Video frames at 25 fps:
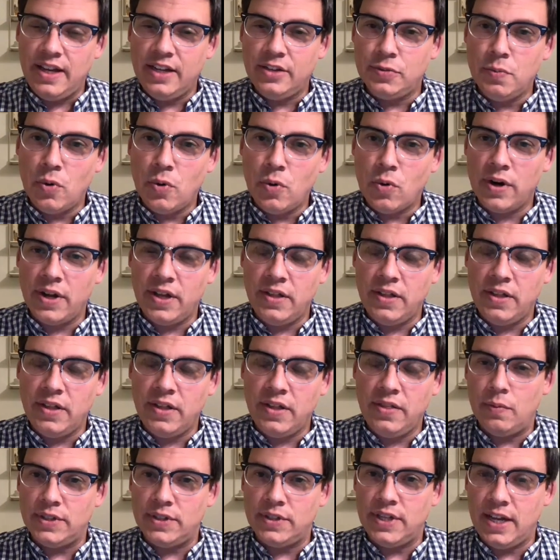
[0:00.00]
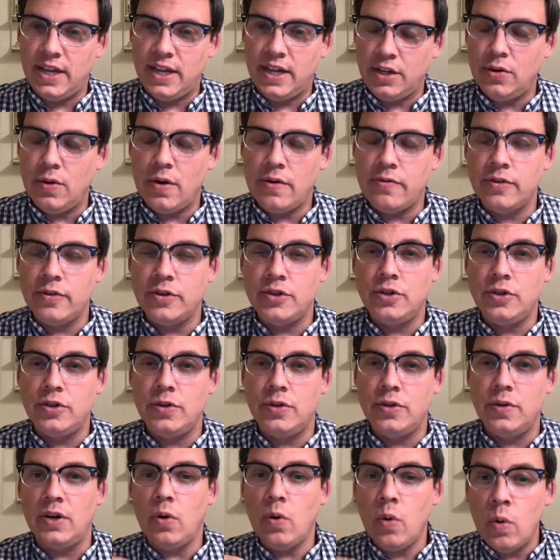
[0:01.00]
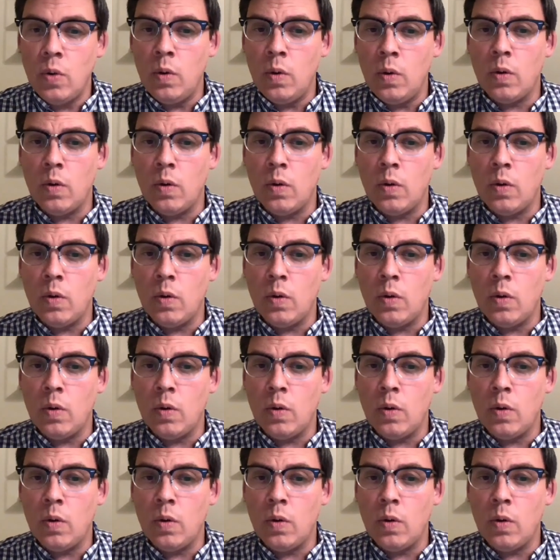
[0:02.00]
each morning that will take you over to it.